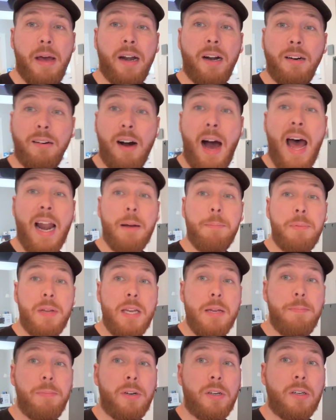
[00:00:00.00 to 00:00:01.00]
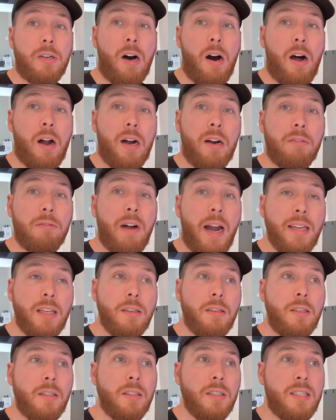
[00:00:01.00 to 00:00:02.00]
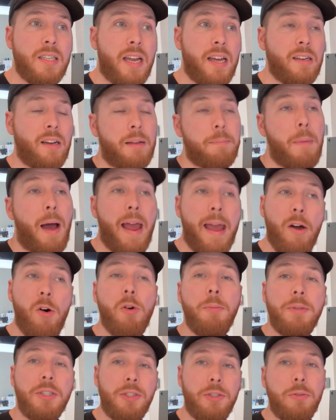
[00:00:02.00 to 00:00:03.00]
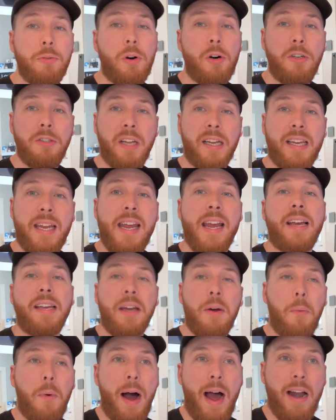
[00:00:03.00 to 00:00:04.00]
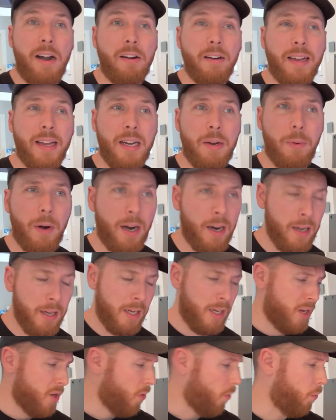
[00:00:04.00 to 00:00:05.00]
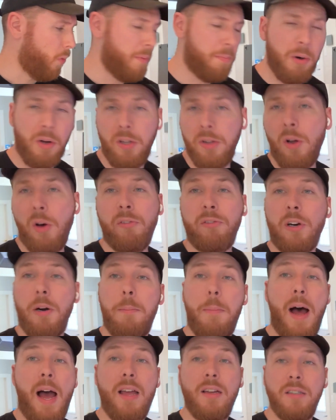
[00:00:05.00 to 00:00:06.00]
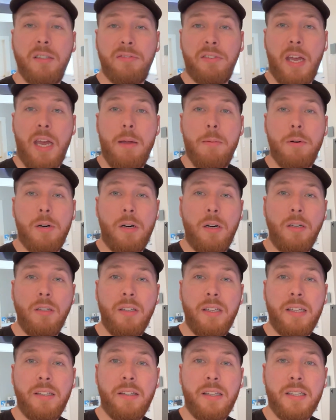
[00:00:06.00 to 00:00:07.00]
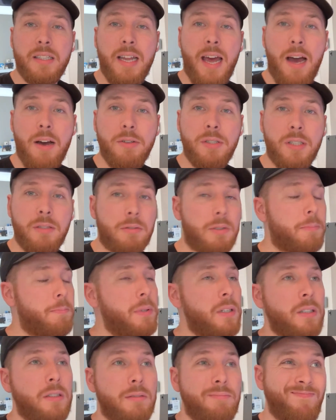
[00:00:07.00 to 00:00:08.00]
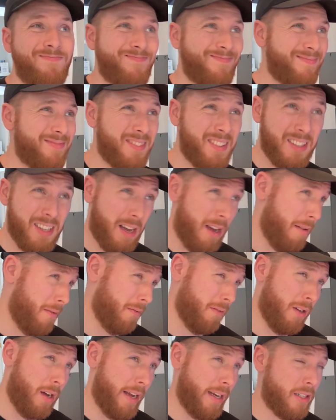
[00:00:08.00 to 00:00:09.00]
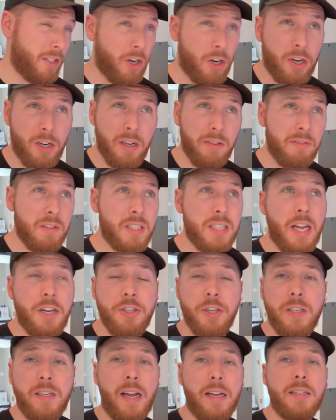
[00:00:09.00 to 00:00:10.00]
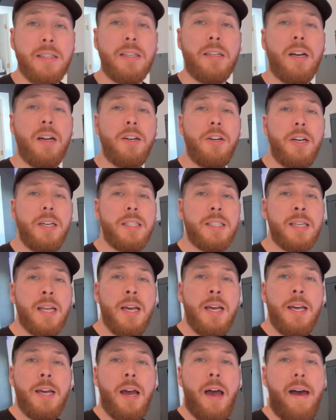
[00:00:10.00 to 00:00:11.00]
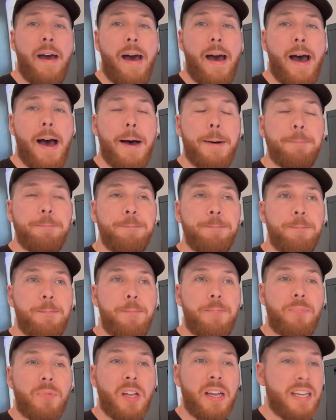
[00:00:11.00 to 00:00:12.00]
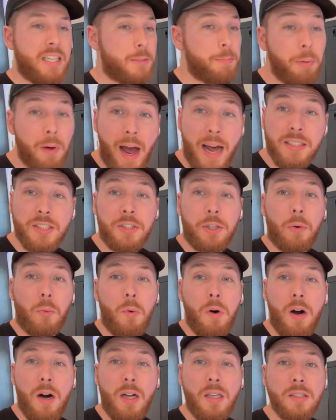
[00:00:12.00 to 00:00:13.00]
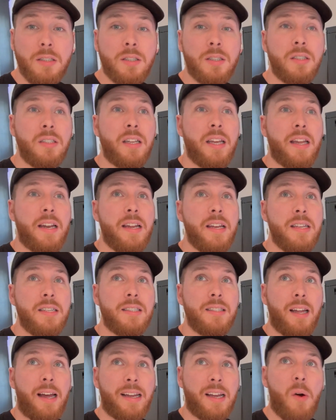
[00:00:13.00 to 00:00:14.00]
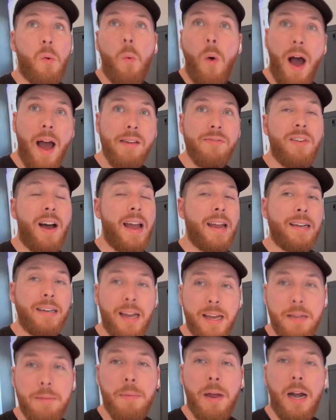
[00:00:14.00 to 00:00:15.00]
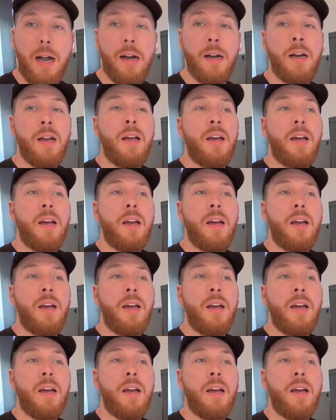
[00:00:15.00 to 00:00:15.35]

a lot of people are regularly saying like, my home is too old, I can't get wiring anywhere. We pulled over a mile of cable in this house. It was built like turn of the century, 1900s. It's plaster walls. It is like a Wi-Fi nightmare,